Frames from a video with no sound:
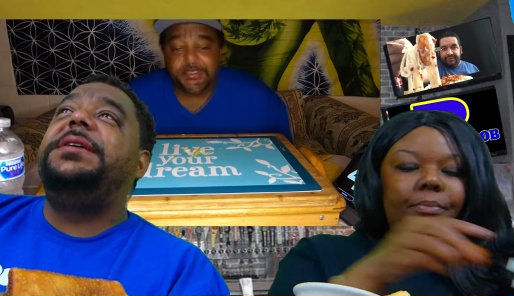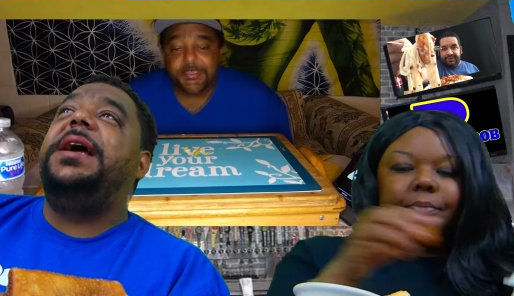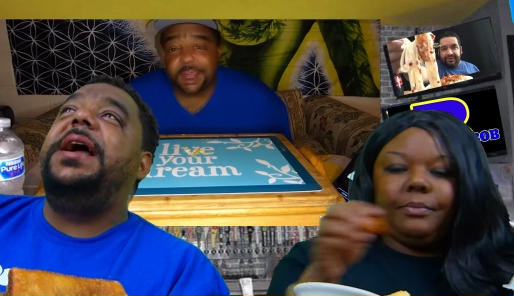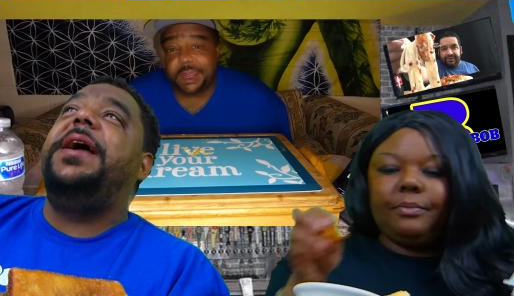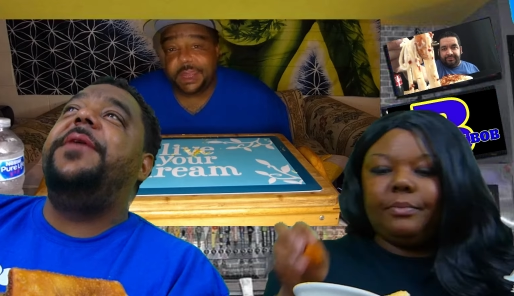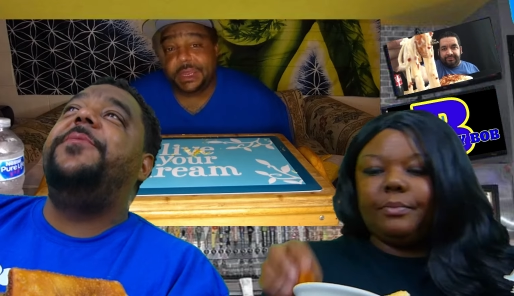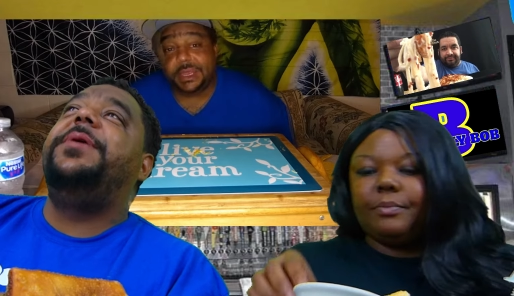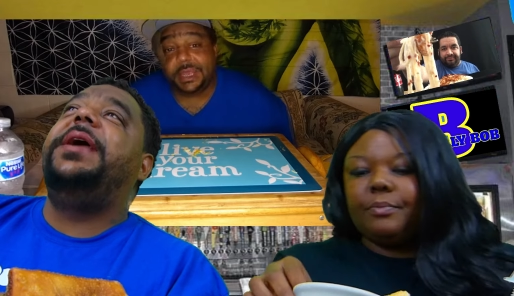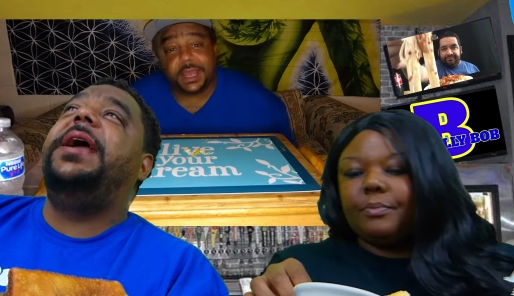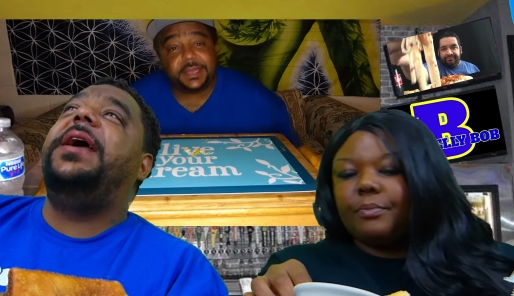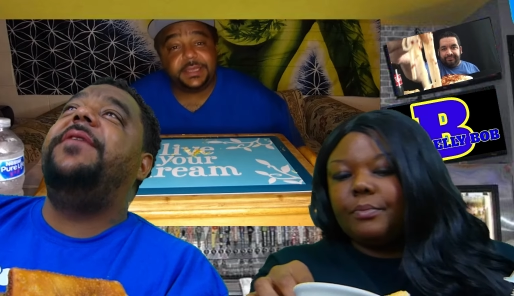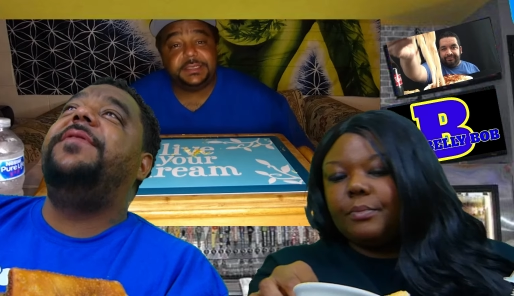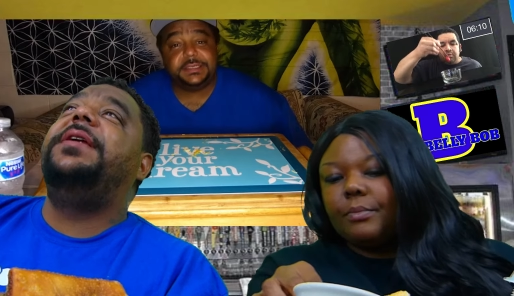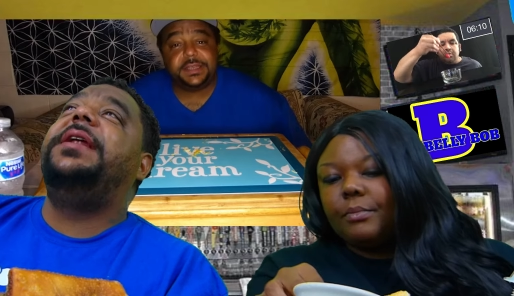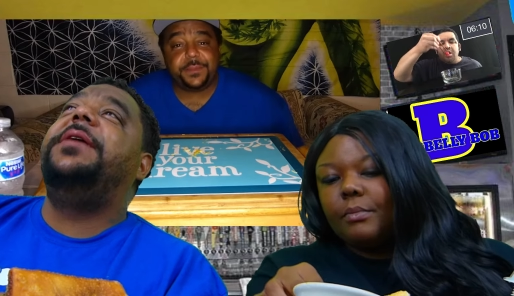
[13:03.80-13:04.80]
Speaker 1: time we
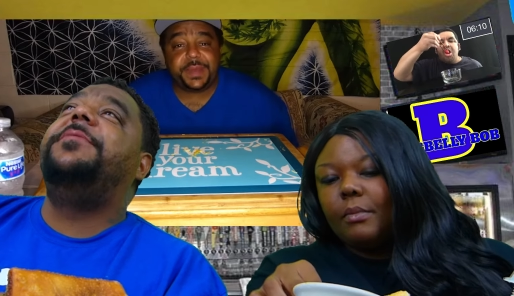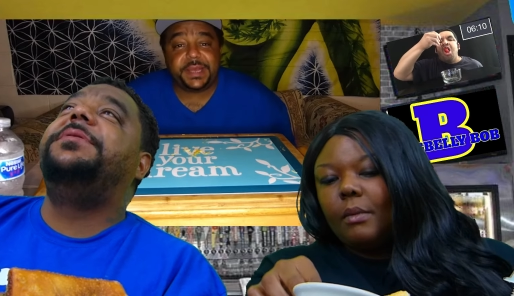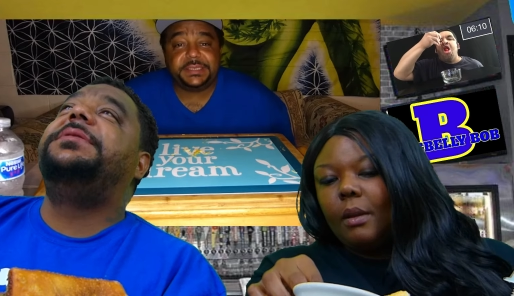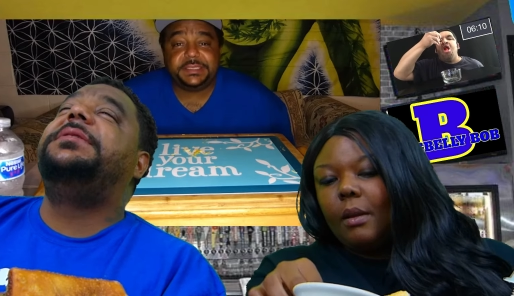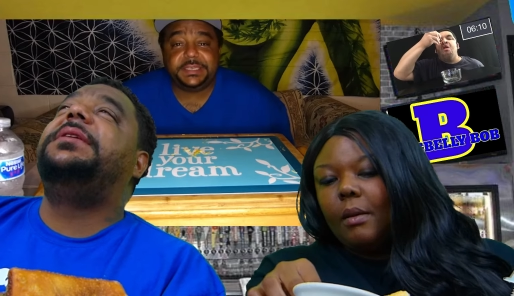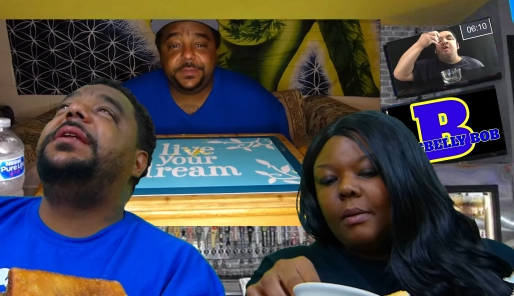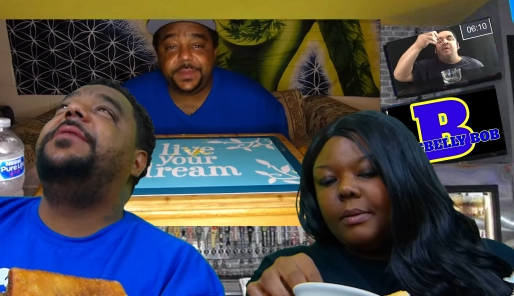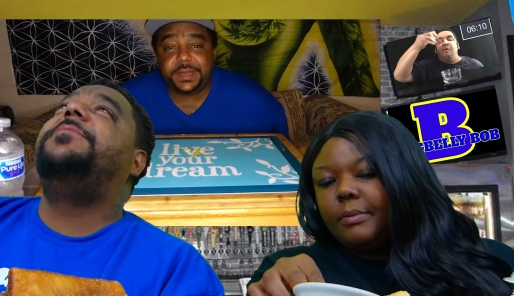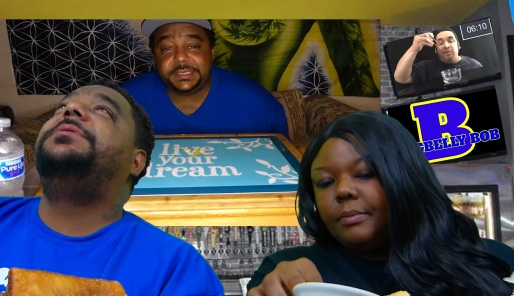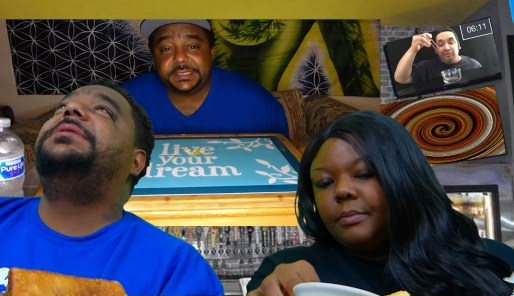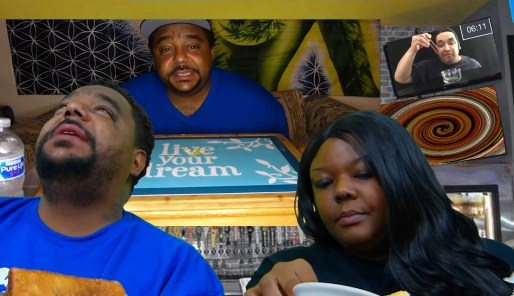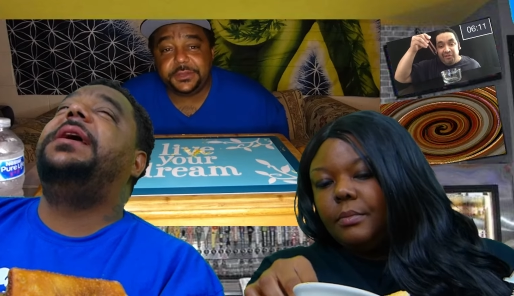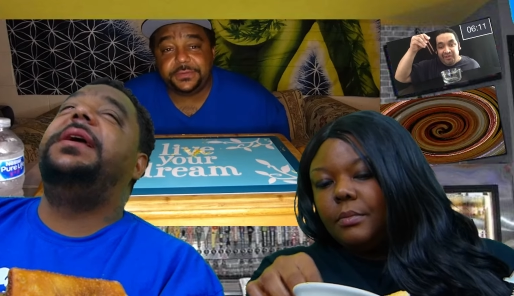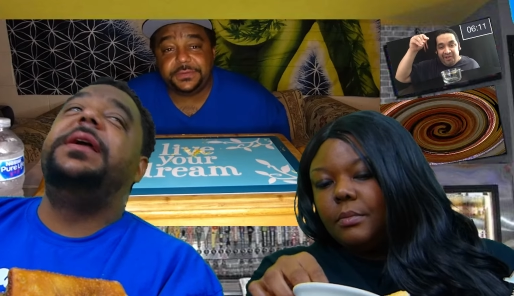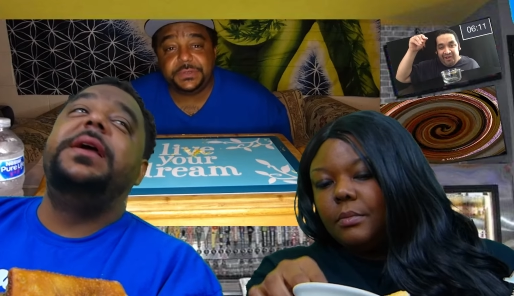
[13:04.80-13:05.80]
have, and they was they
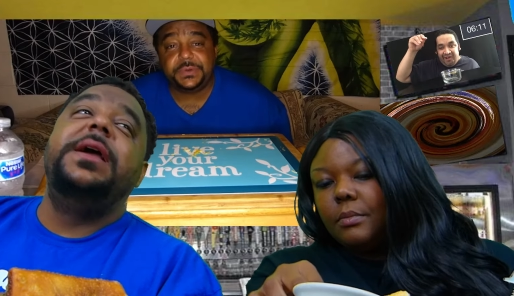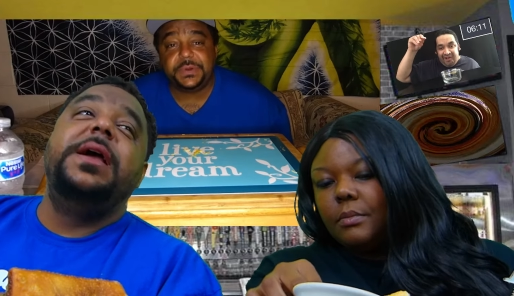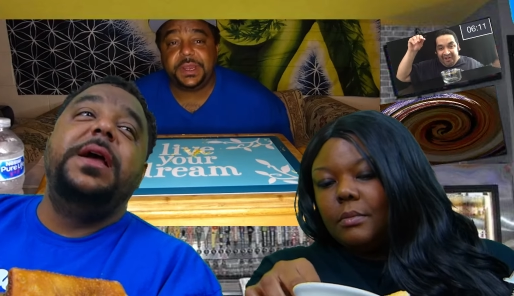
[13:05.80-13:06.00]
was they